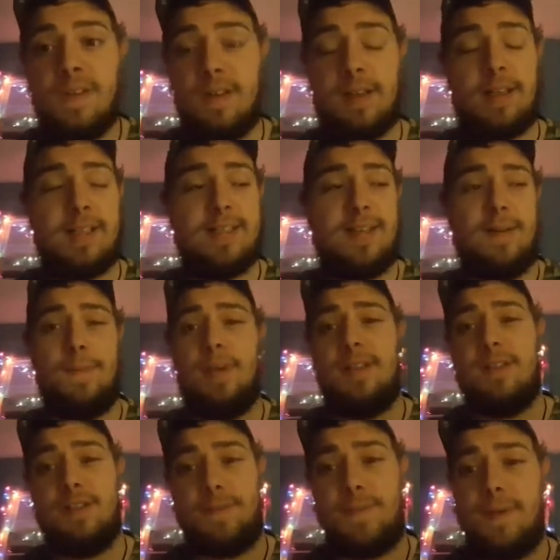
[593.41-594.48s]
Like I said, it might
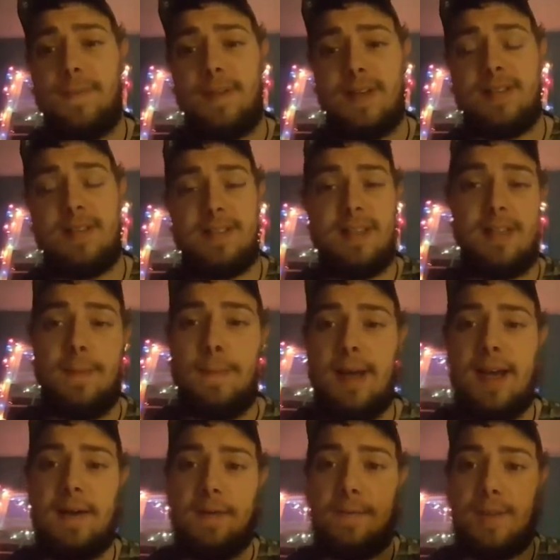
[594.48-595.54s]
just be because it's in the
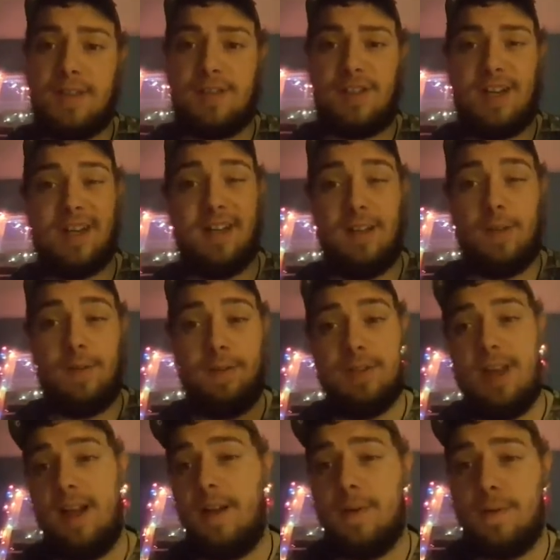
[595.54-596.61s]
mount, it might shake it loose,
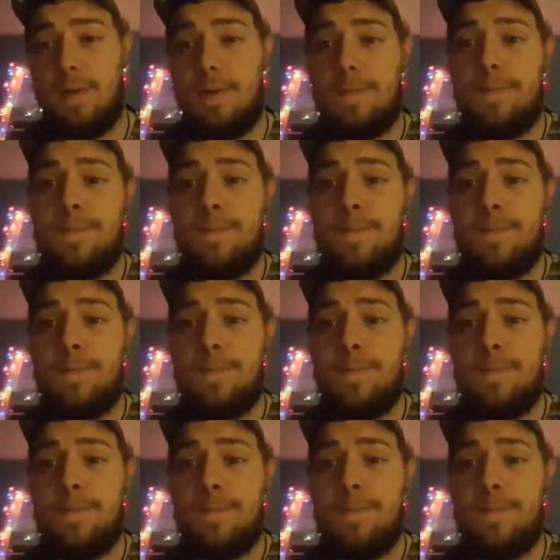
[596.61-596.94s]
I don't know.